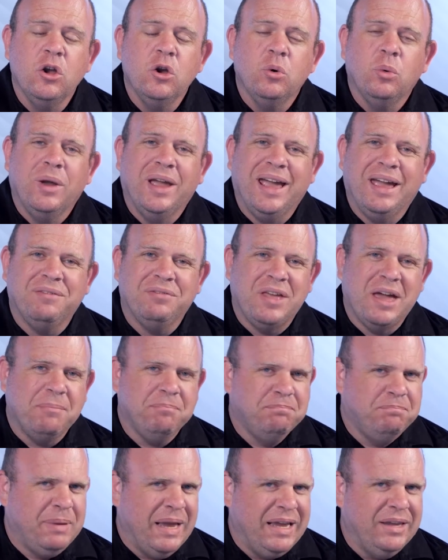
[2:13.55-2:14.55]
We have
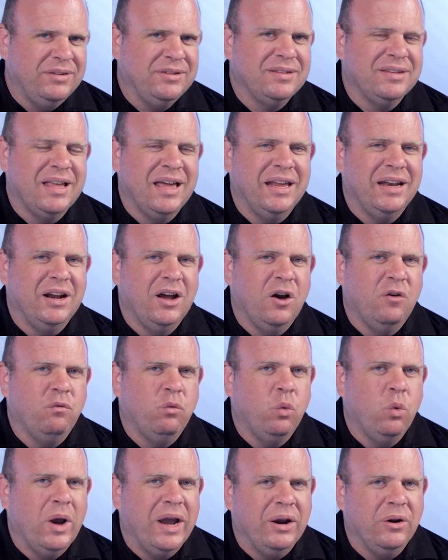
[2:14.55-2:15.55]
that baseline of
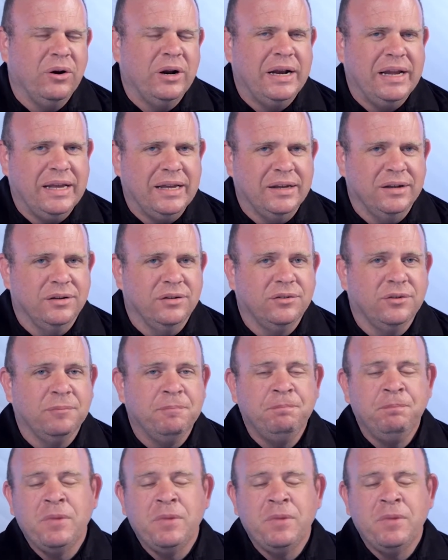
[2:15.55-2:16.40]
where it is.